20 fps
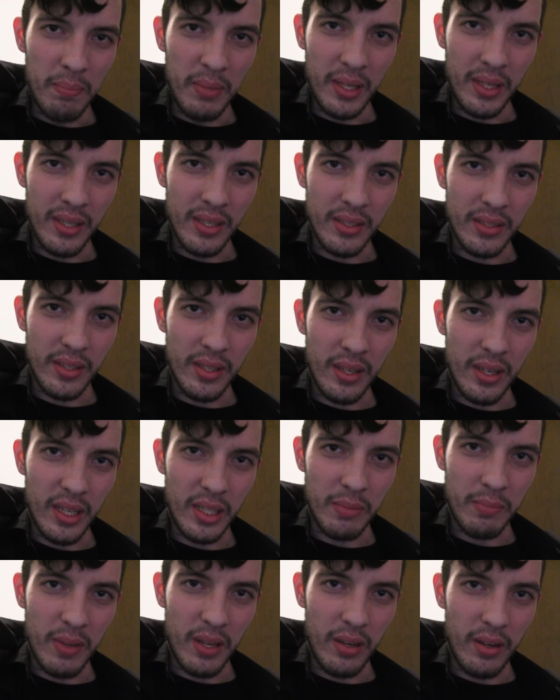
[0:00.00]
because it
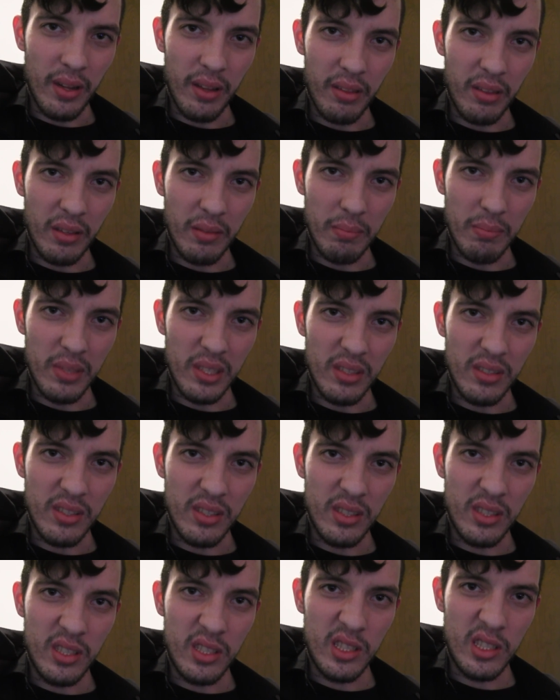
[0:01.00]
has been nothing but
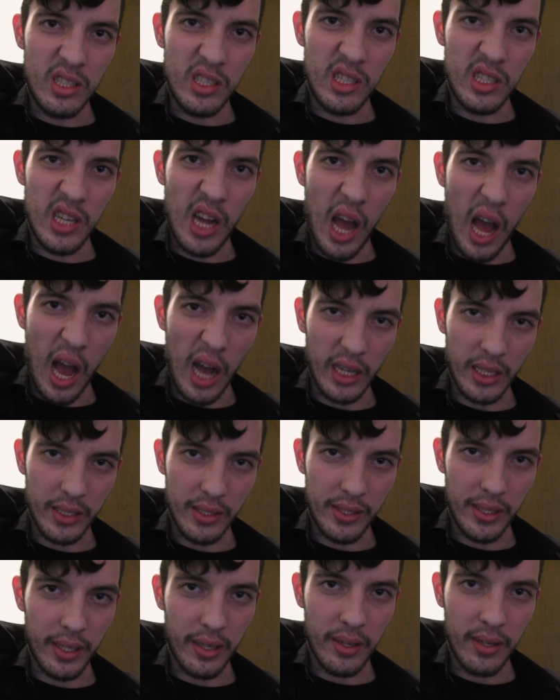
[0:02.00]

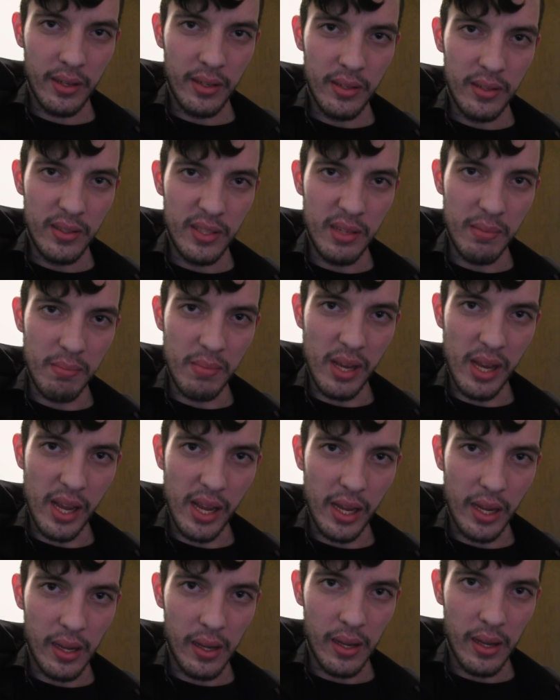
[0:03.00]
toxic to
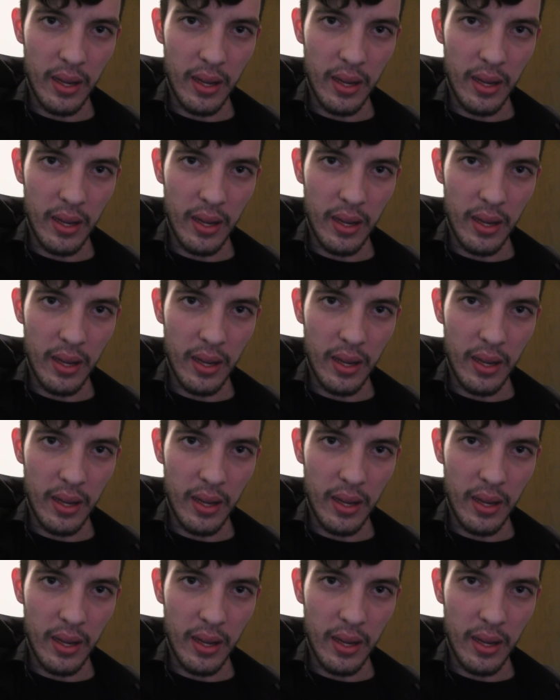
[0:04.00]
me,